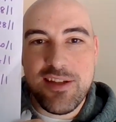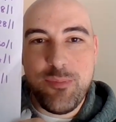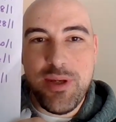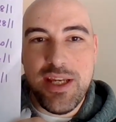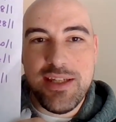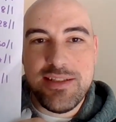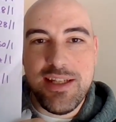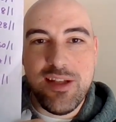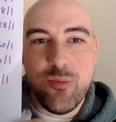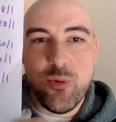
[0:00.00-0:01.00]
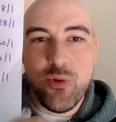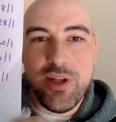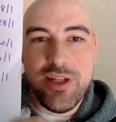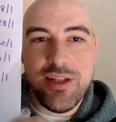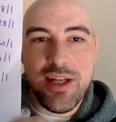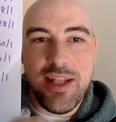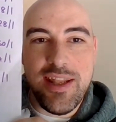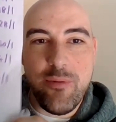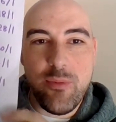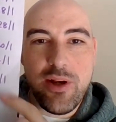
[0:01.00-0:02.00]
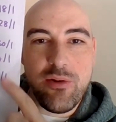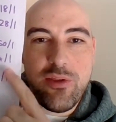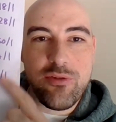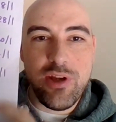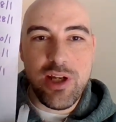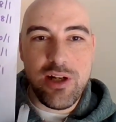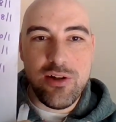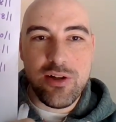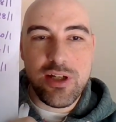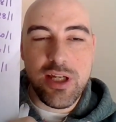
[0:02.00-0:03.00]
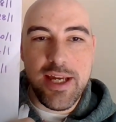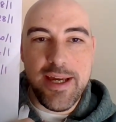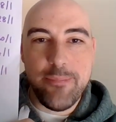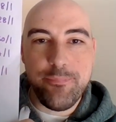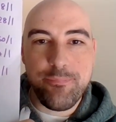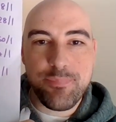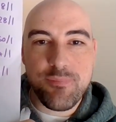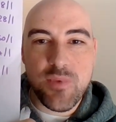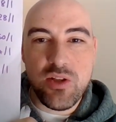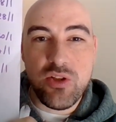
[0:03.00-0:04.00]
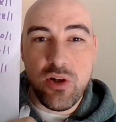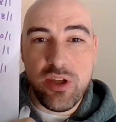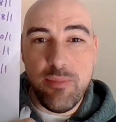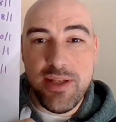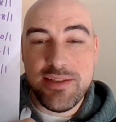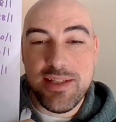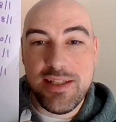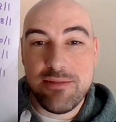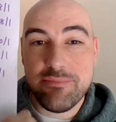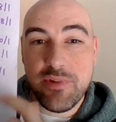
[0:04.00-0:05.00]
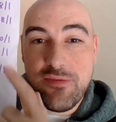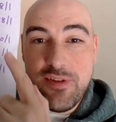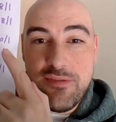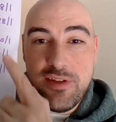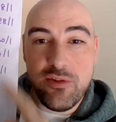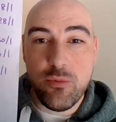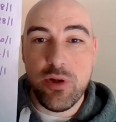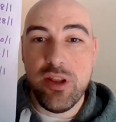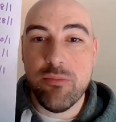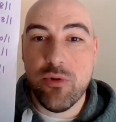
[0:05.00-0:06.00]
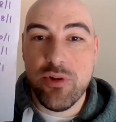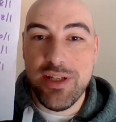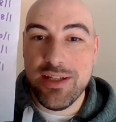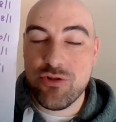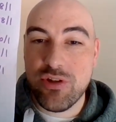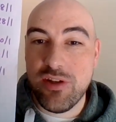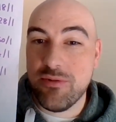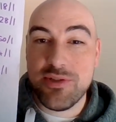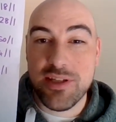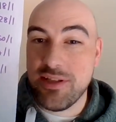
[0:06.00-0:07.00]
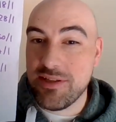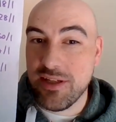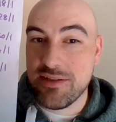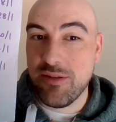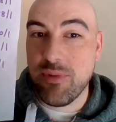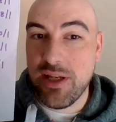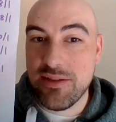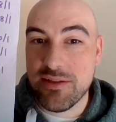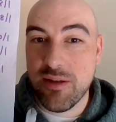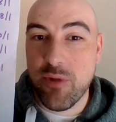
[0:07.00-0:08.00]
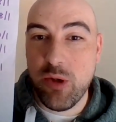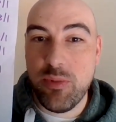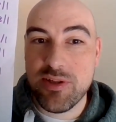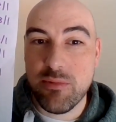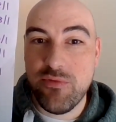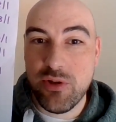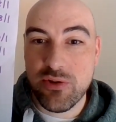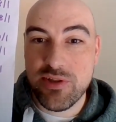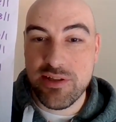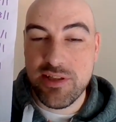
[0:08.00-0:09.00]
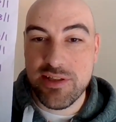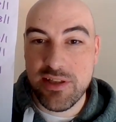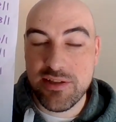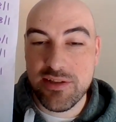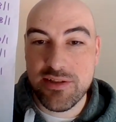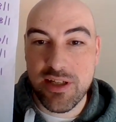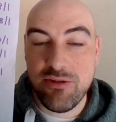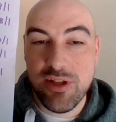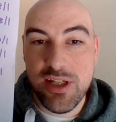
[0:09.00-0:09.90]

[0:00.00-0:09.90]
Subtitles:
SP 18 in the morning, and then we went on the 3 o'clock documenting 50 to 1 in the morning. It was 66s in places. I'm hoping some of you got 66s. So